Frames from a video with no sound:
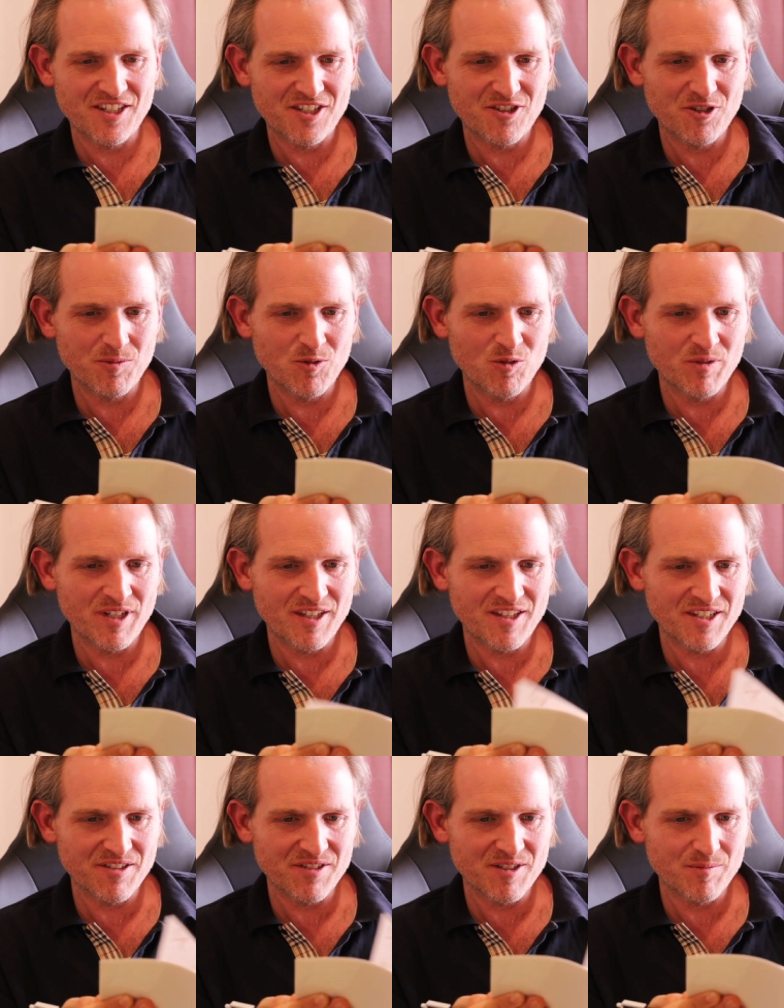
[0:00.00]
So the moment I
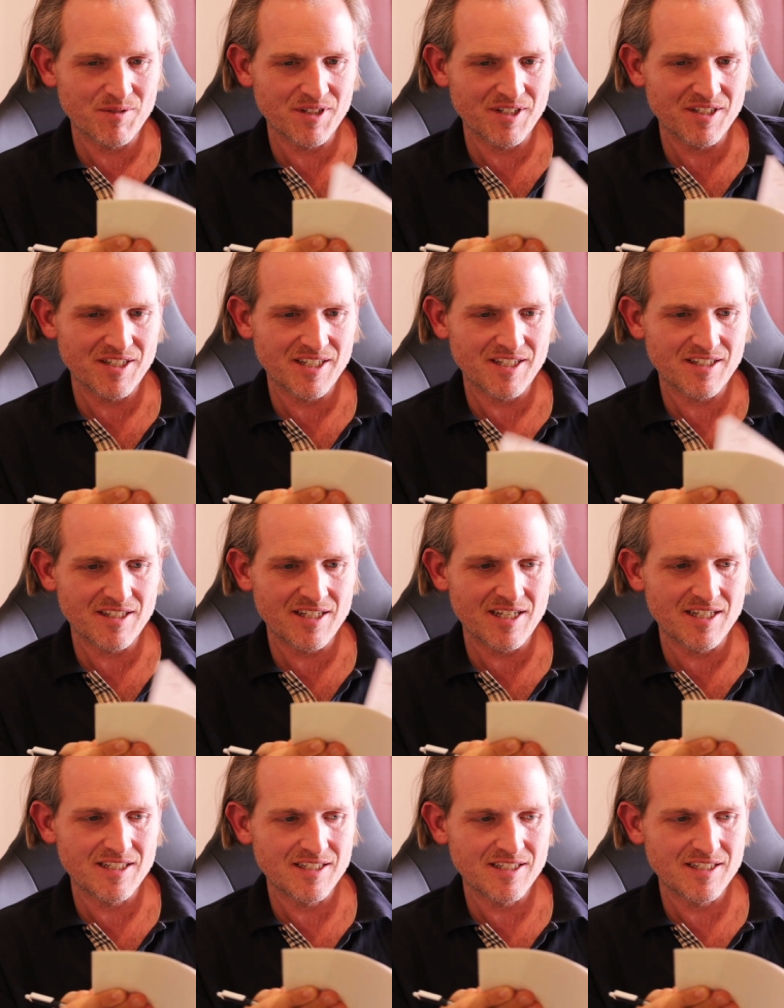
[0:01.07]
think of something, it's like, yeah.